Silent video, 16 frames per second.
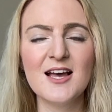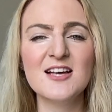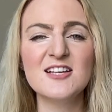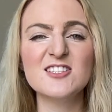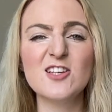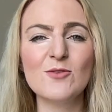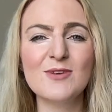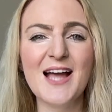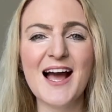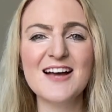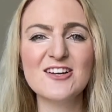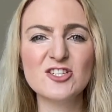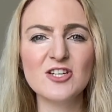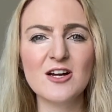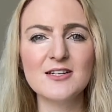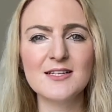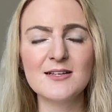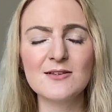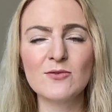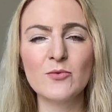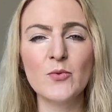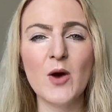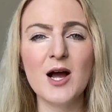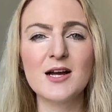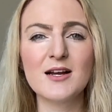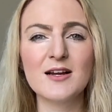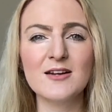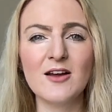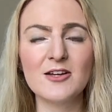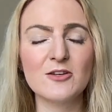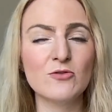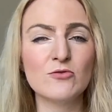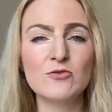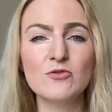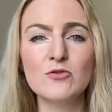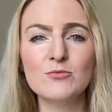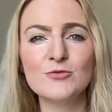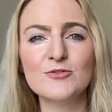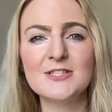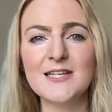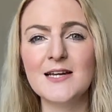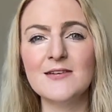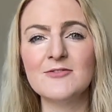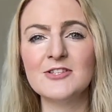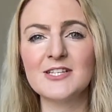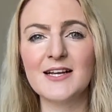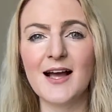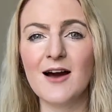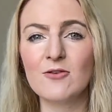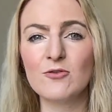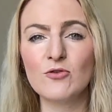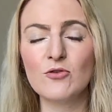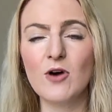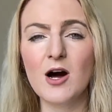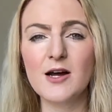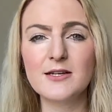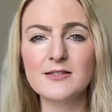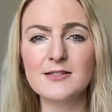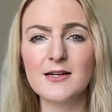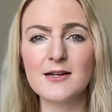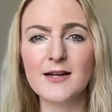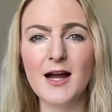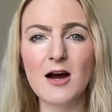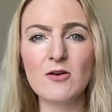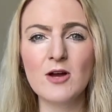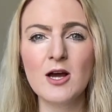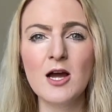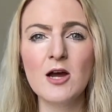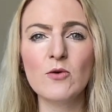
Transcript: So cash ISAs work like your normal savings account or ISA account,